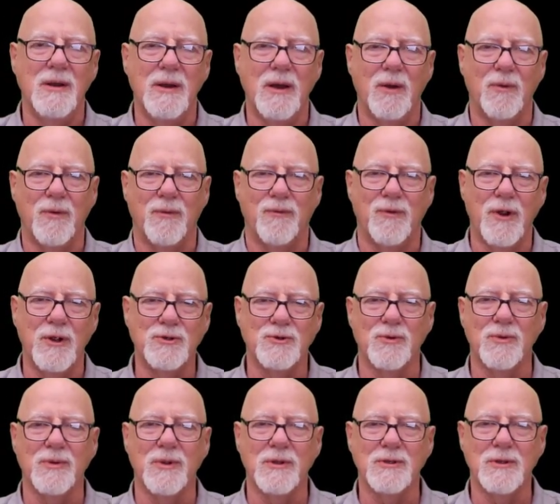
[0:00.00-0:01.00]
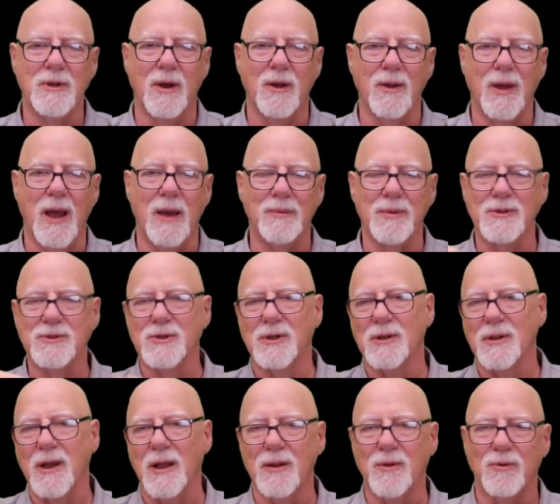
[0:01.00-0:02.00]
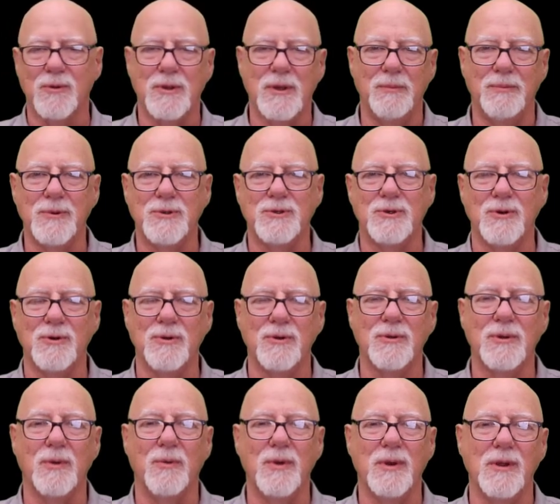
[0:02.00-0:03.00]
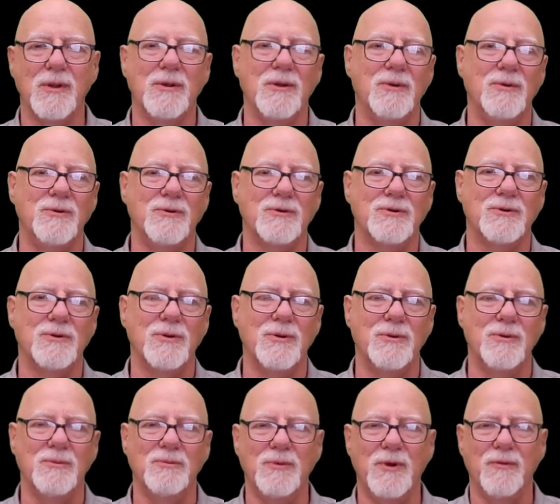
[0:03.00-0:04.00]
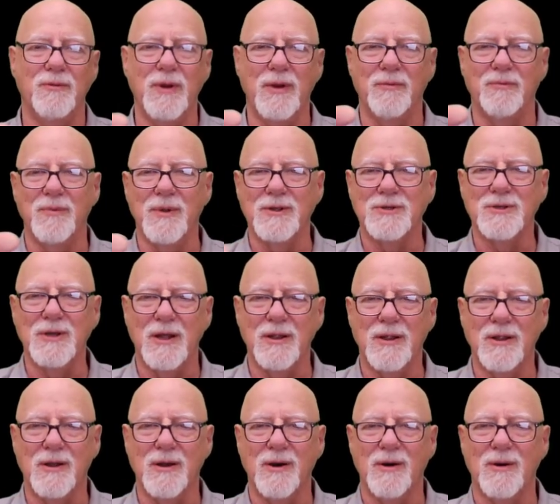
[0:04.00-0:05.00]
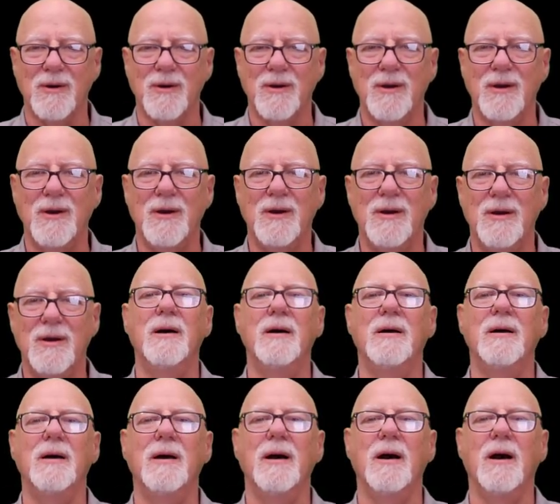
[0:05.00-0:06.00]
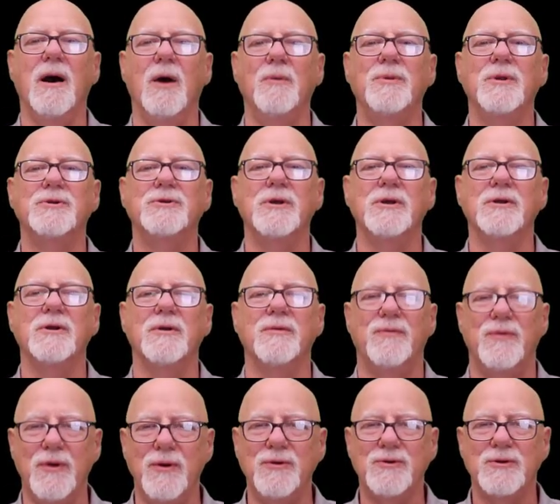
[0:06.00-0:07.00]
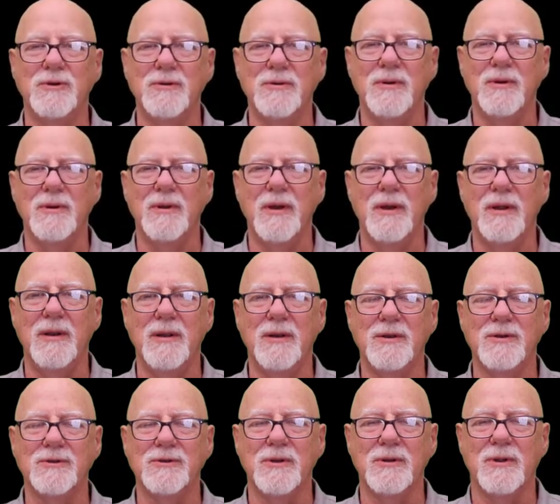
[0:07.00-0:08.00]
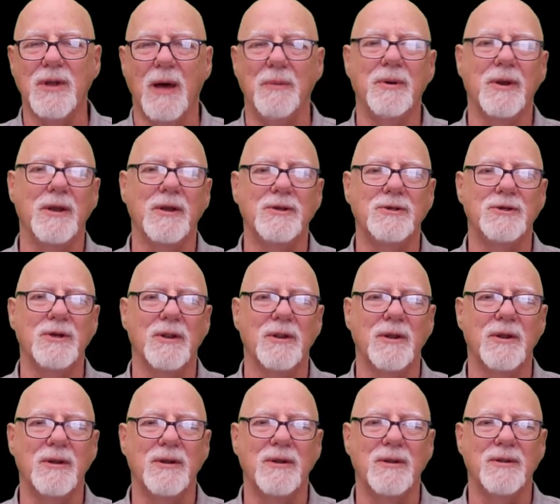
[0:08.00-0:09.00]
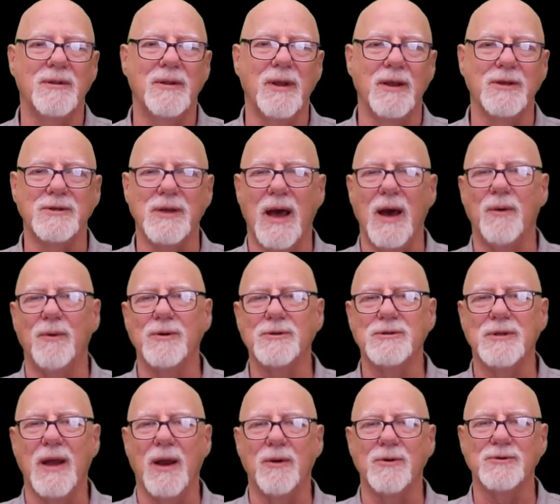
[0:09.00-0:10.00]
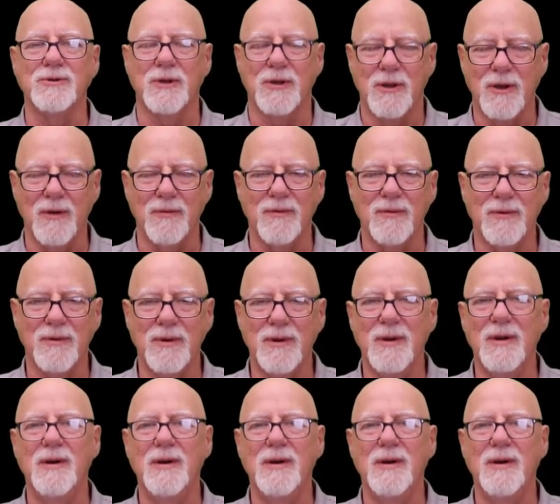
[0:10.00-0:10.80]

a refrigerant that all happens at a lot lower temperature that we can use to move heat from inside the car. I hope this didn't confuse you. It is a topic that generally takes hours and hours to cover.